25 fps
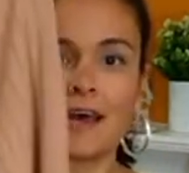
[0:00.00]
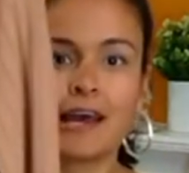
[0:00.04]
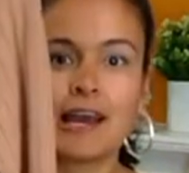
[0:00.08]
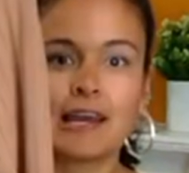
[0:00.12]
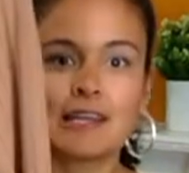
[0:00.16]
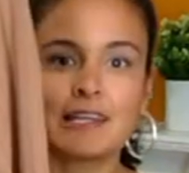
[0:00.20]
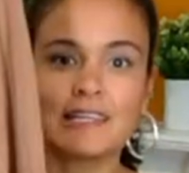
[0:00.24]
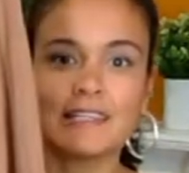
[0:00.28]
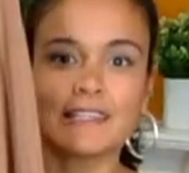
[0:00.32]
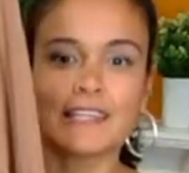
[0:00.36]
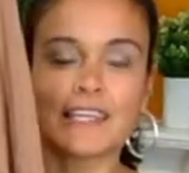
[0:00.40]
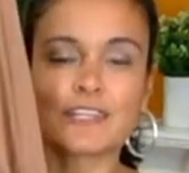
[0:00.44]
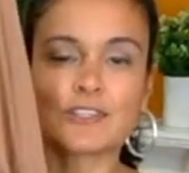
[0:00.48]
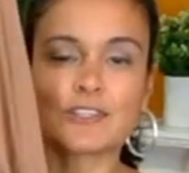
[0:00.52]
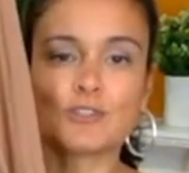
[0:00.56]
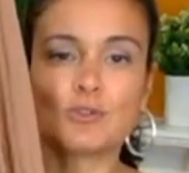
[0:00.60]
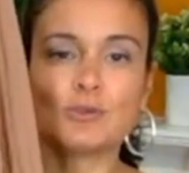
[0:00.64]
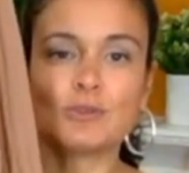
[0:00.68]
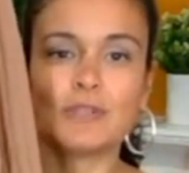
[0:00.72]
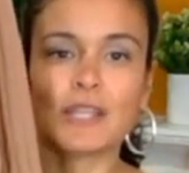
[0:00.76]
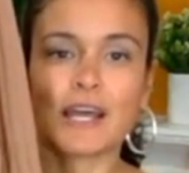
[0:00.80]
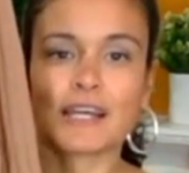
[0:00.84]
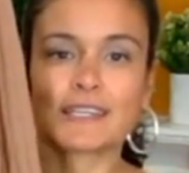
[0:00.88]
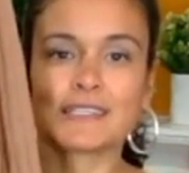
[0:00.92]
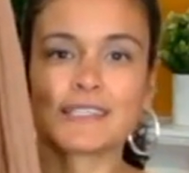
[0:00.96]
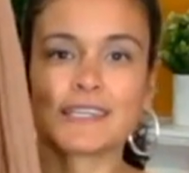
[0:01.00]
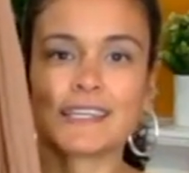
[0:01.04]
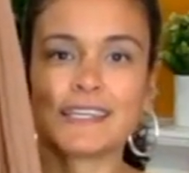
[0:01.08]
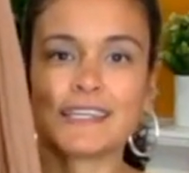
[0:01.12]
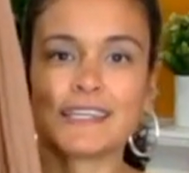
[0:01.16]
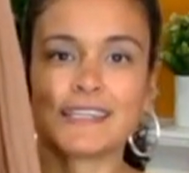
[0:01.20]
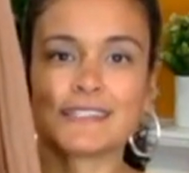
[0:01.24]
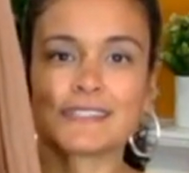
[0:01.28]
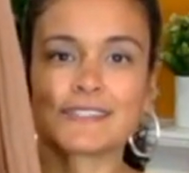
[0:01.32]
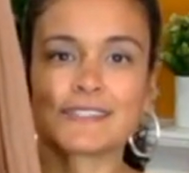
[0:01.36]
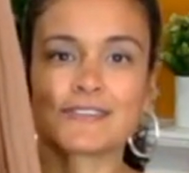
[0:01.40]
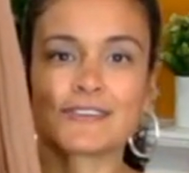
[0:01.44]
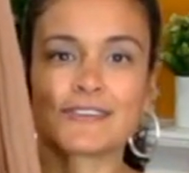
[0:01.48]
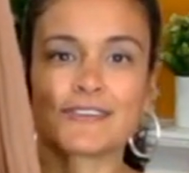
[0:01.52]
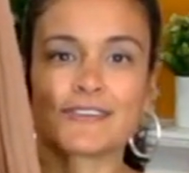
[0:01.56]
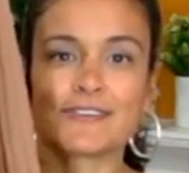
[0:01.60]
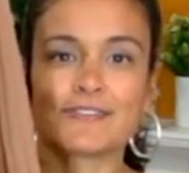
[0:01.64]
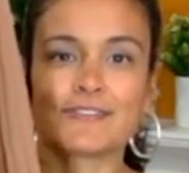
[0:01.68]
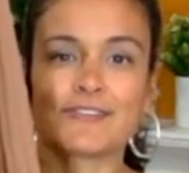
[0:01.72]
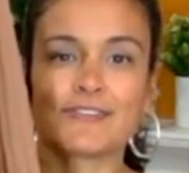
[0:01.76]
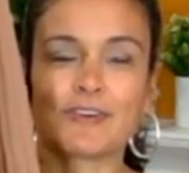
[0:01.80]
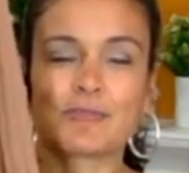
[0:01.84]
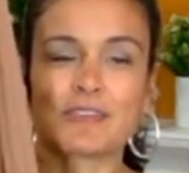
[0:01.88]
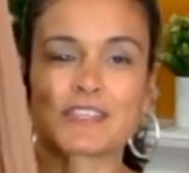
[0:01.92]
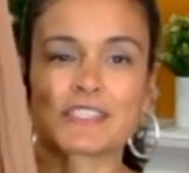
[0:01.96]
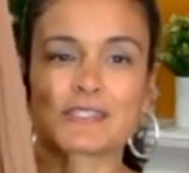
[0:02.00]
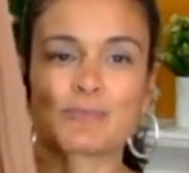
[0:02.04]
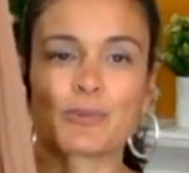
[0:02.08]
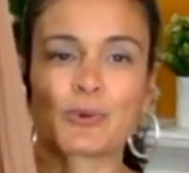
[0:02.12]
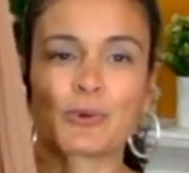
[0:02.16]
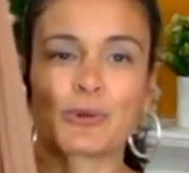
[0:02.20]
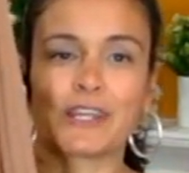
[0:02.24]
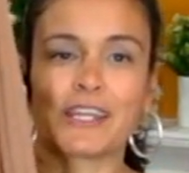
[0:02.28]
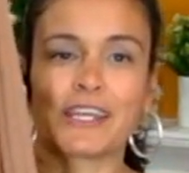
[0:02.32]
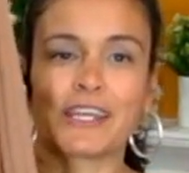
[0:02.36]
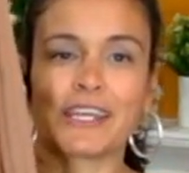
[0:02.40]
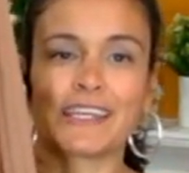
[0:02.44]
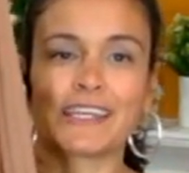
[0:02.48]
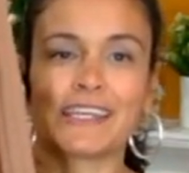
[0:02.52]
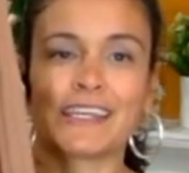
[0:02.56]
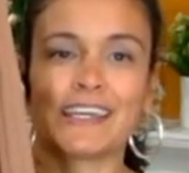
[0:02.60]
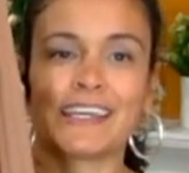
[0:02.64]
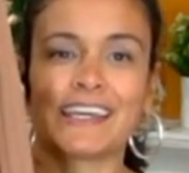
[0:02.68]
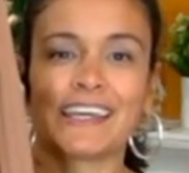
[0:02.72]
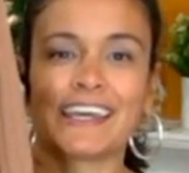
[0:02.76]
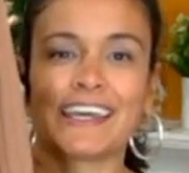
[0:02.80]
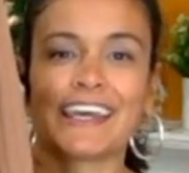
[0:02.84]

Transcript: I need like two lattes from this morning.